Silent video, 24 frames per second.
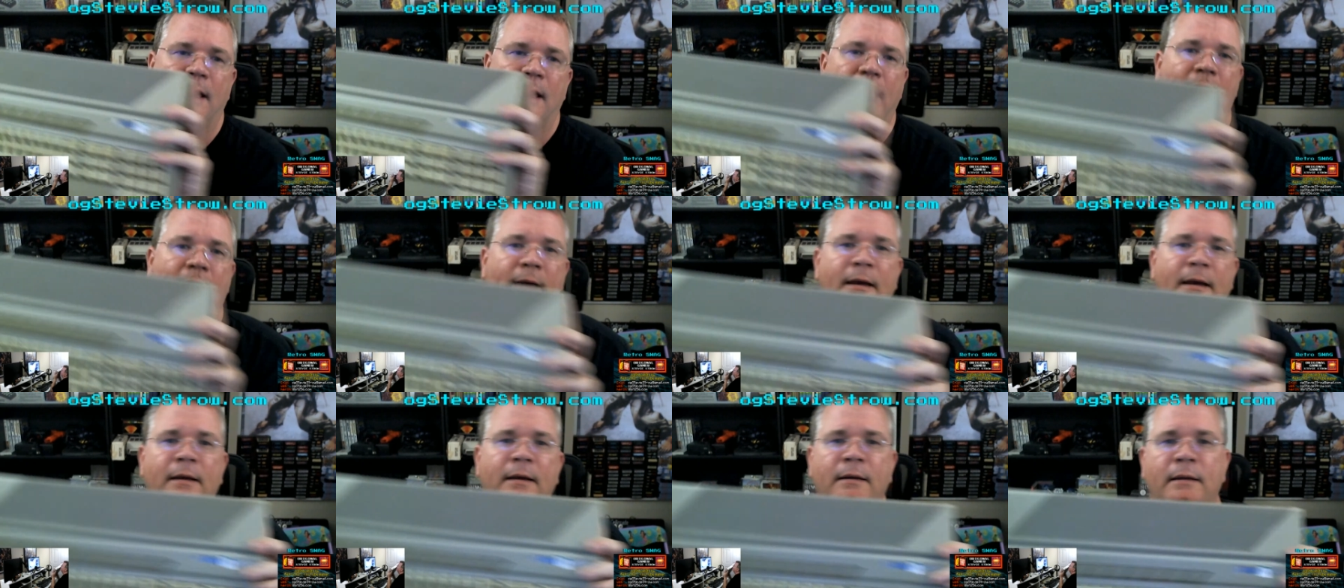
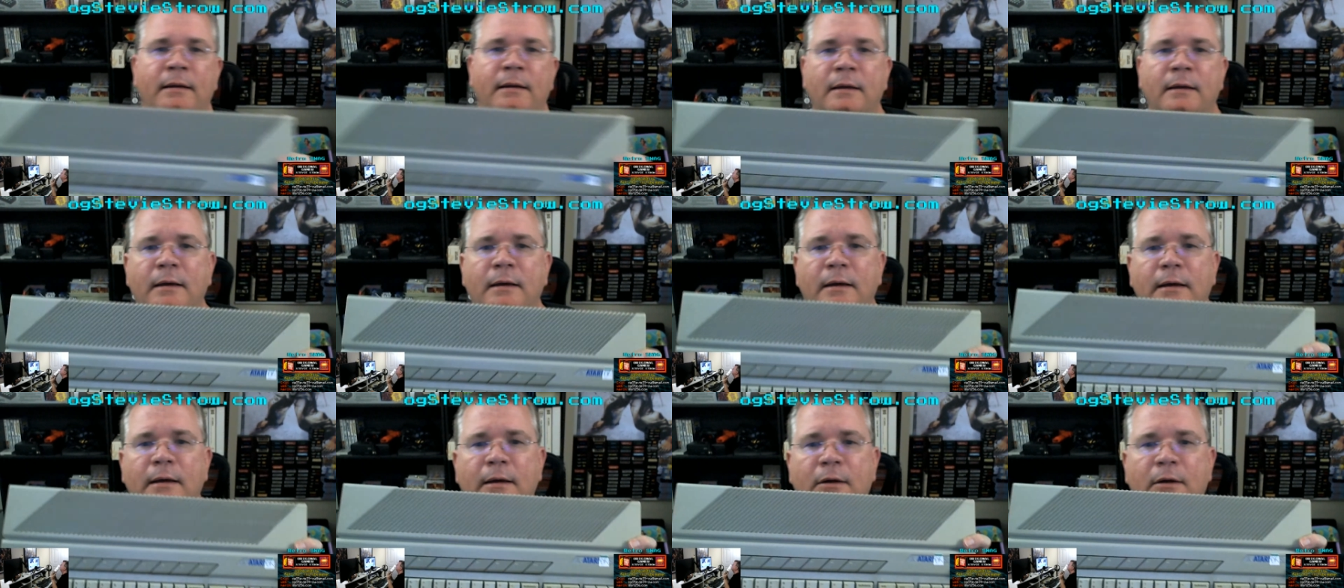And
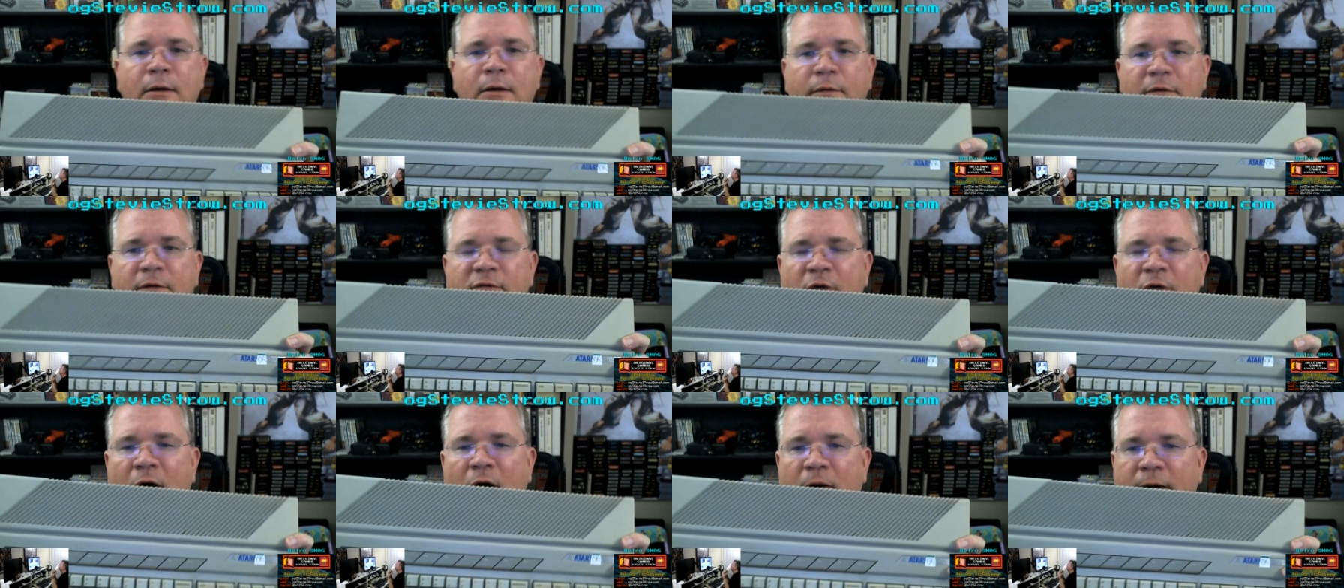you know, the
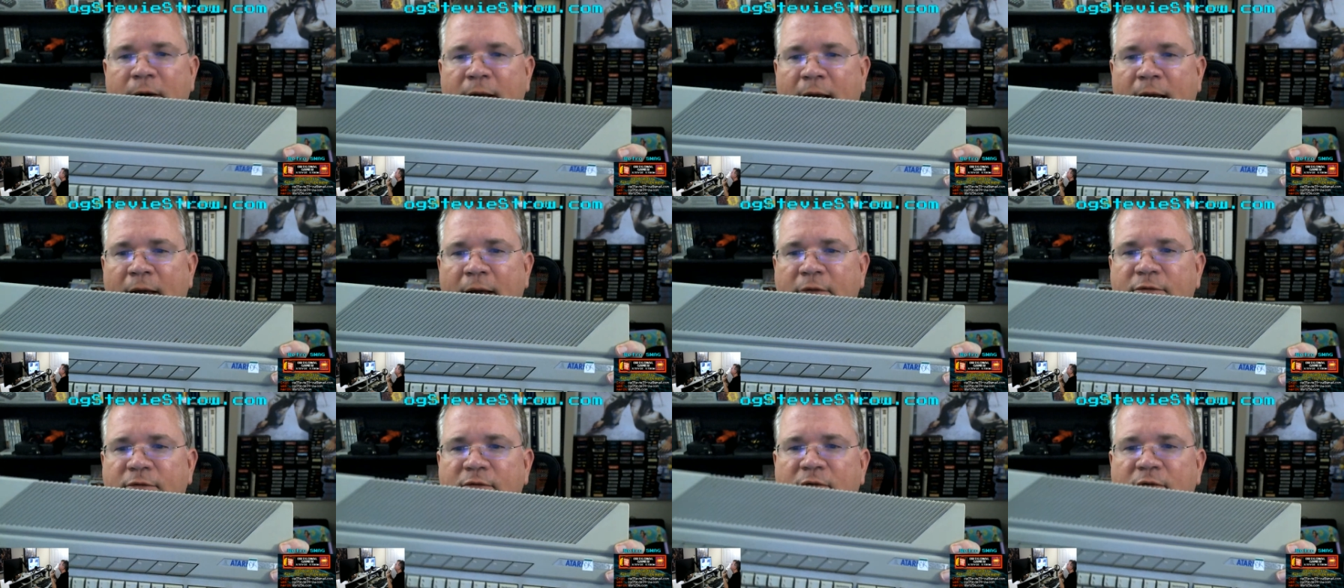Atari
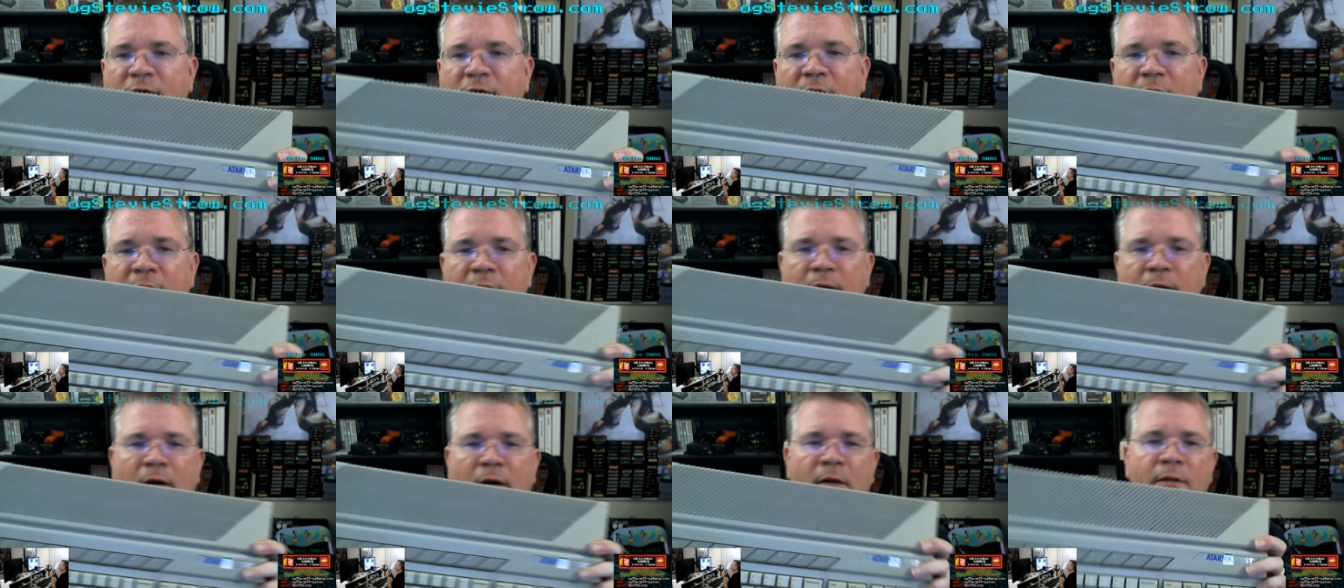
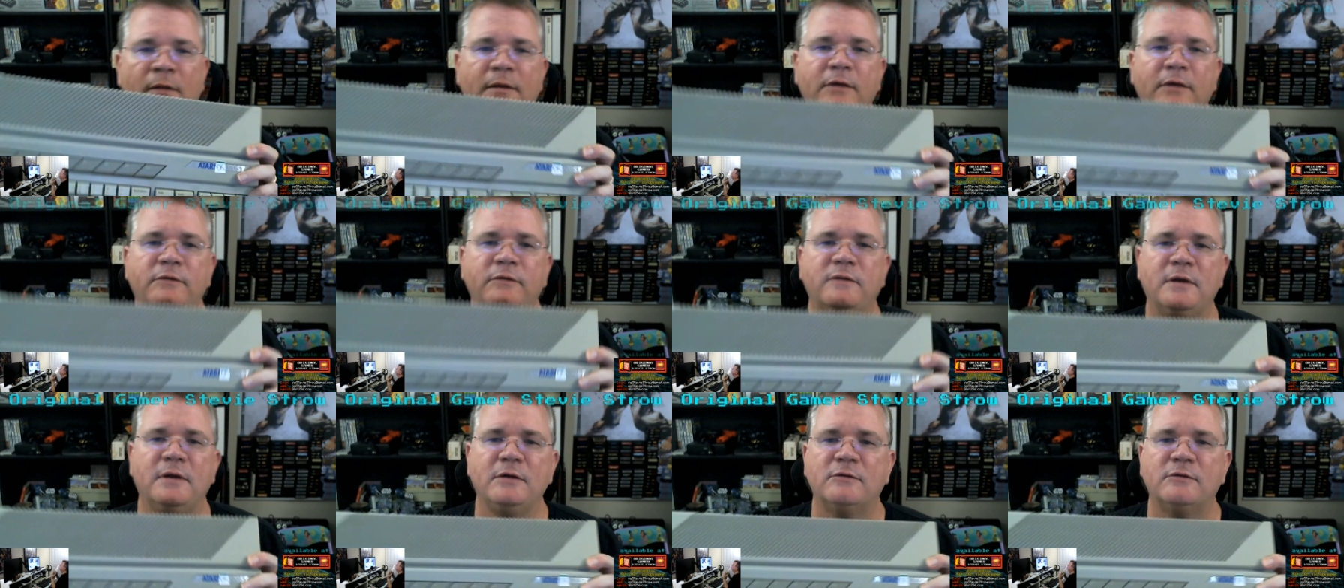ST,
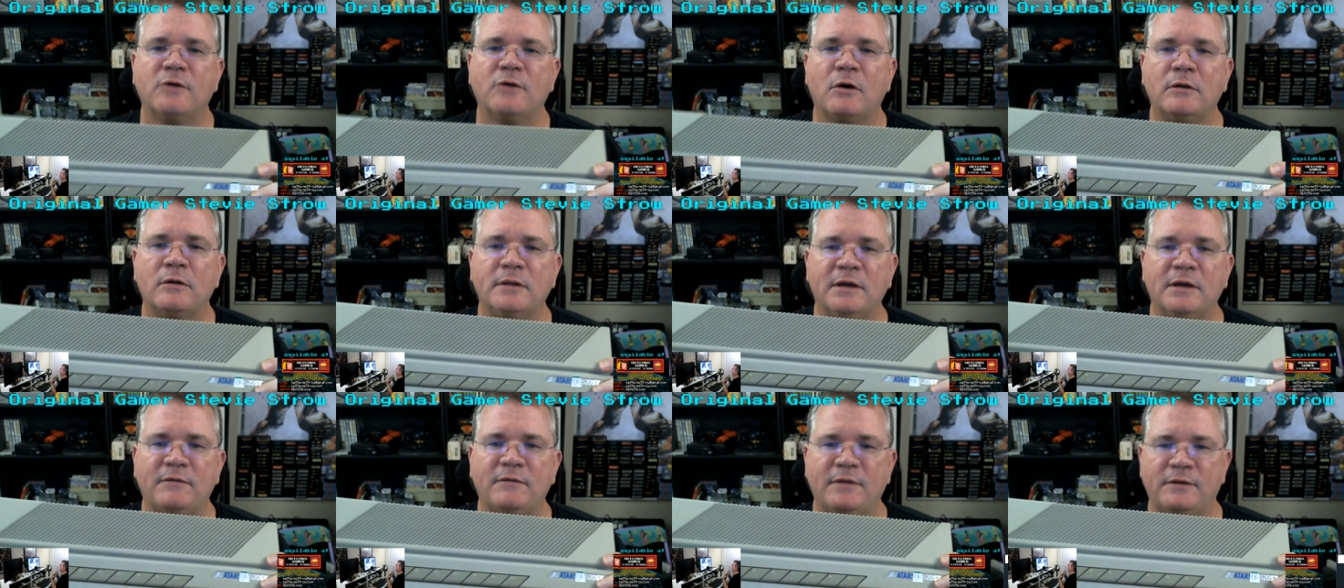these things all
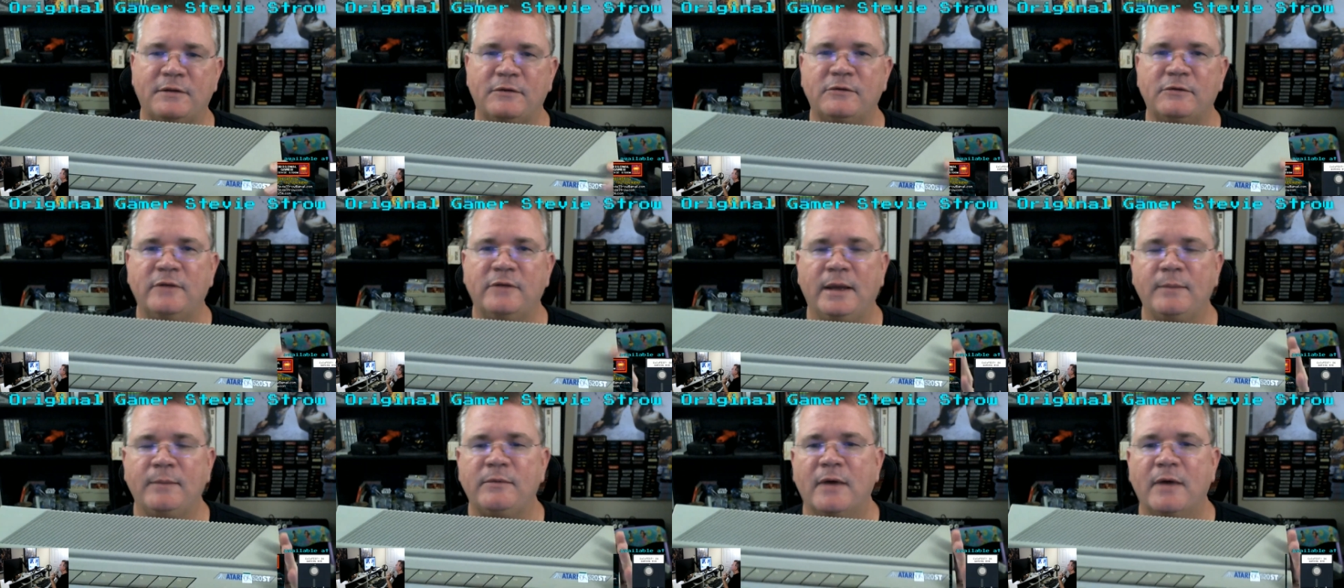lived at the
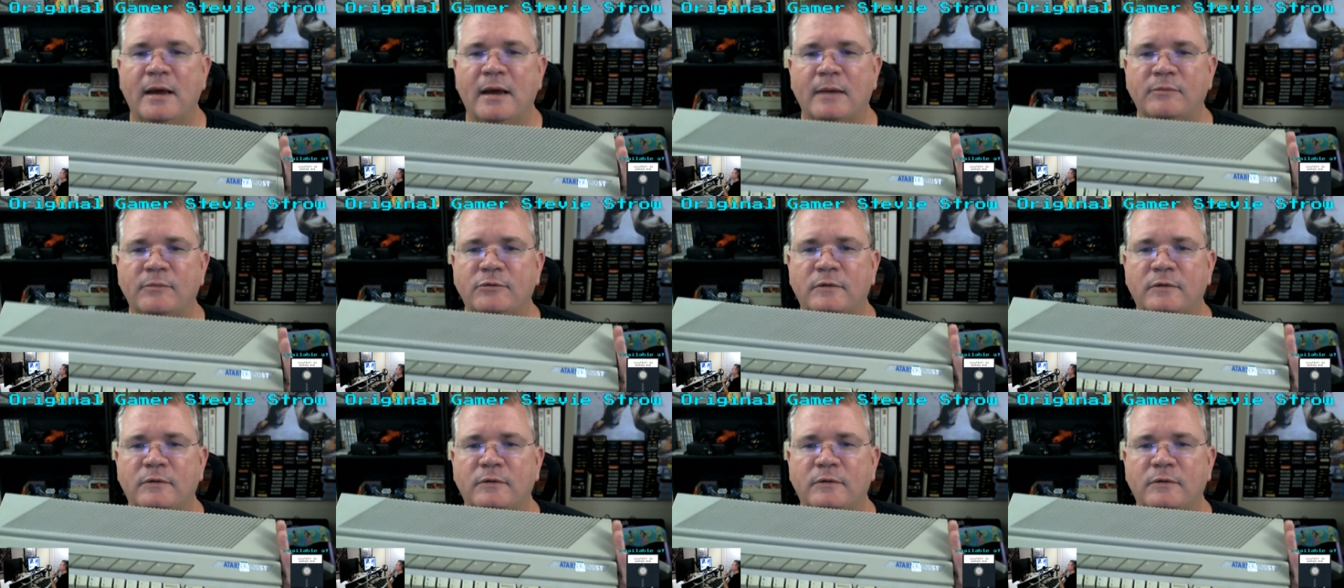same time.